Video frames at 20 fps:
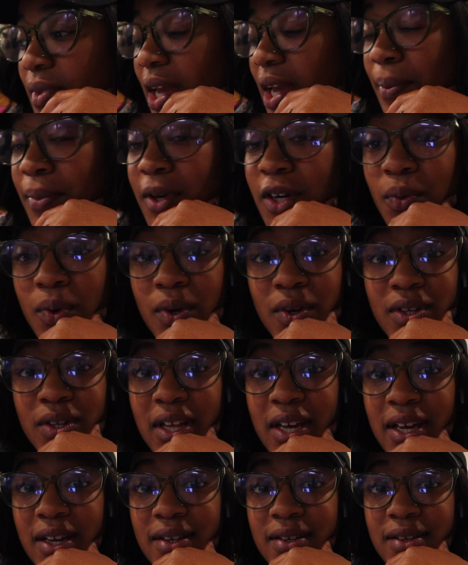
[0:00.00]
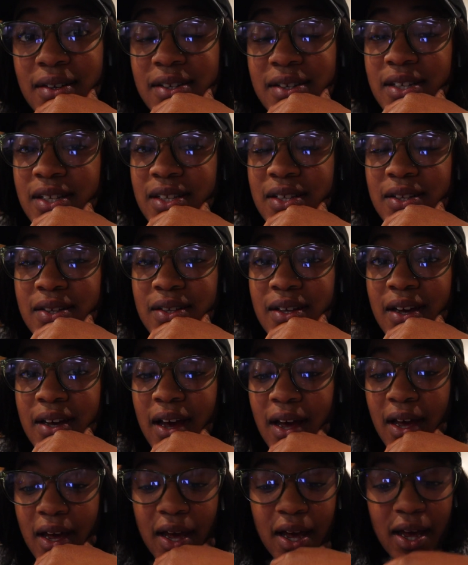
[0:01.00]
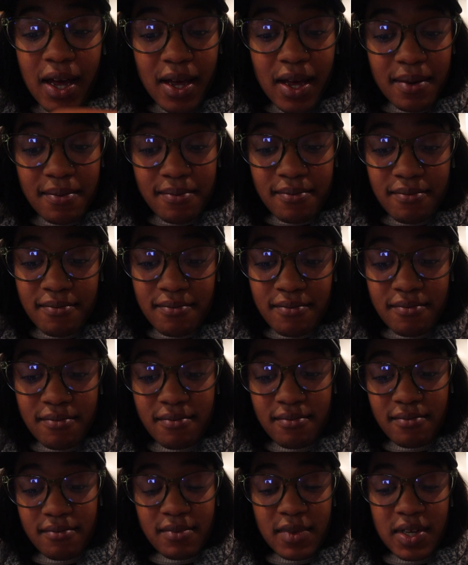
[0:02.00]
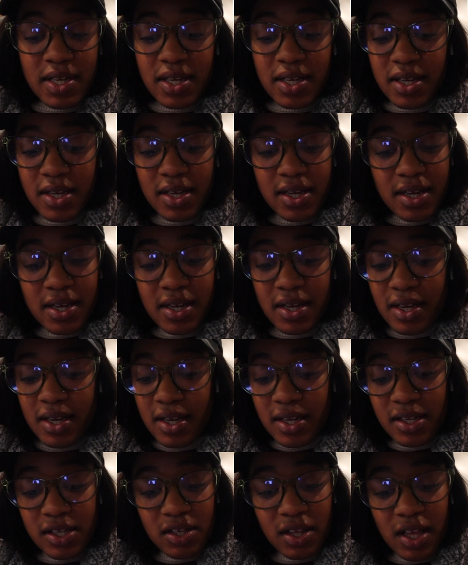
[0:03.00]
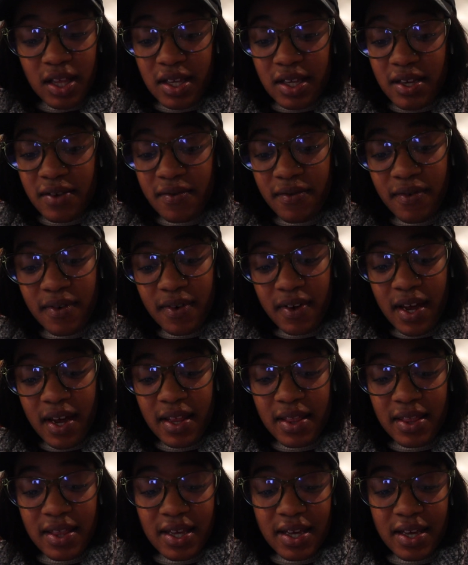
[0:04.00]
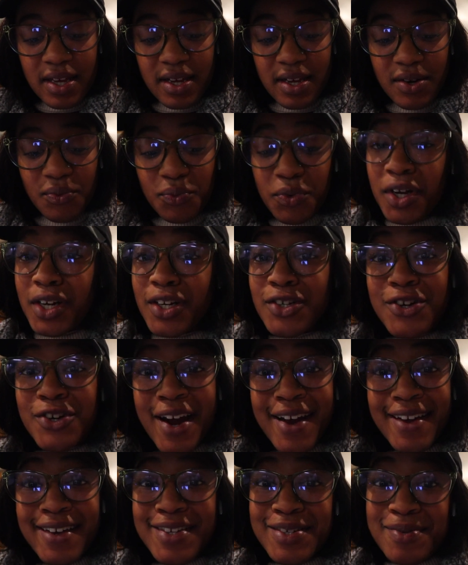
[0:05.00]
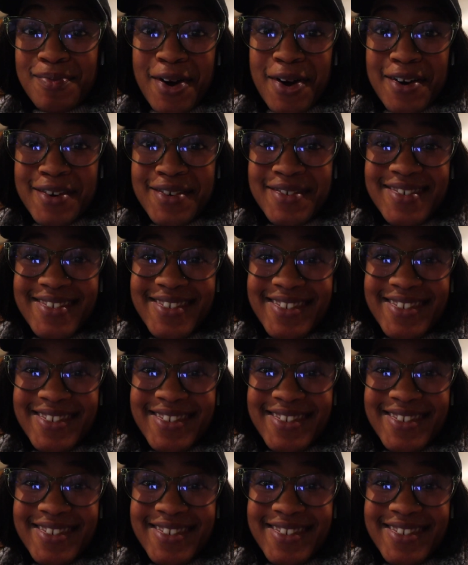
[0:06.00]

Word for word: I'm gonna work on that until I'm until I leave, and then we're gonna try again tomorrow.